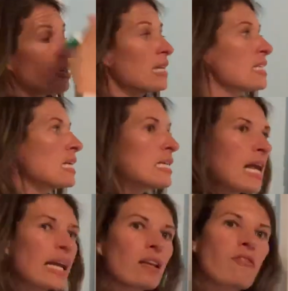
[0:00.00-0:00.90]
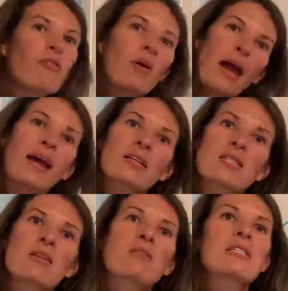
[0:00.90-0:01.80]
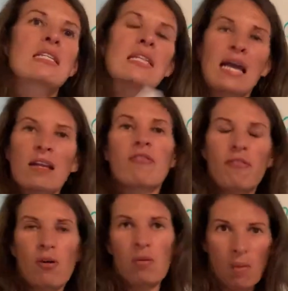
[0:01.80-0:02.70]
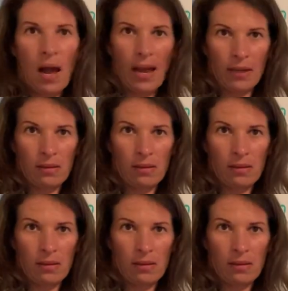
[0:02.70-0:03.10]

Is it -4x or is it -4y?